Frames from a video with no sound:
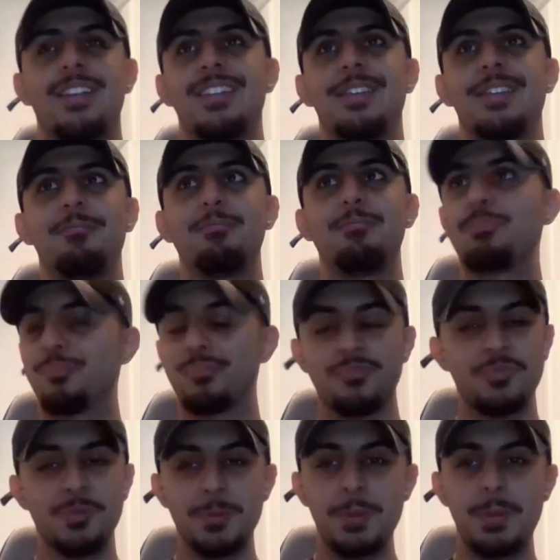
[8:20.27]
And
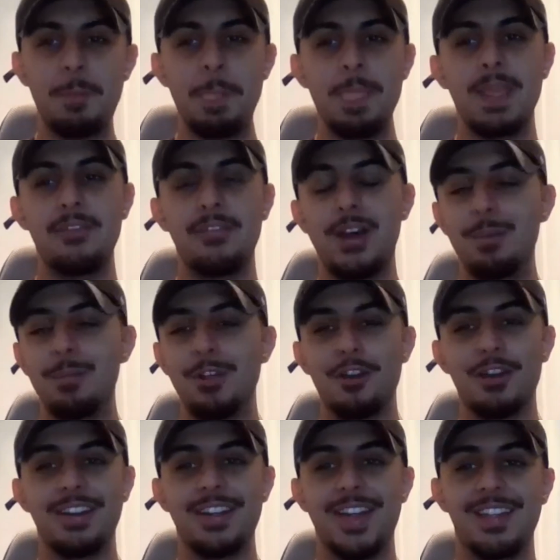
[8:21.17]
if I'm
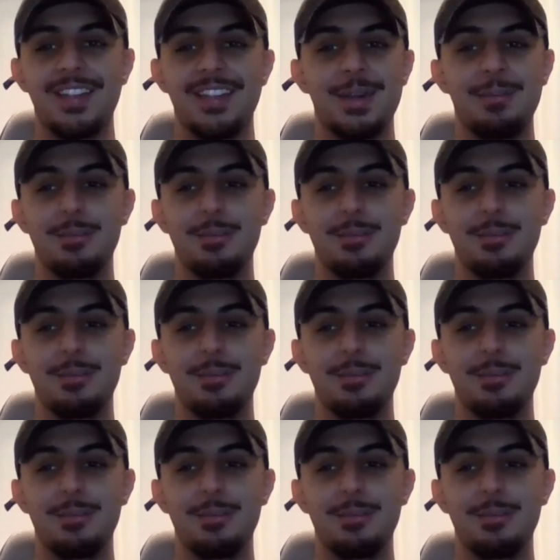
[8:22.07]
Laurie Daly,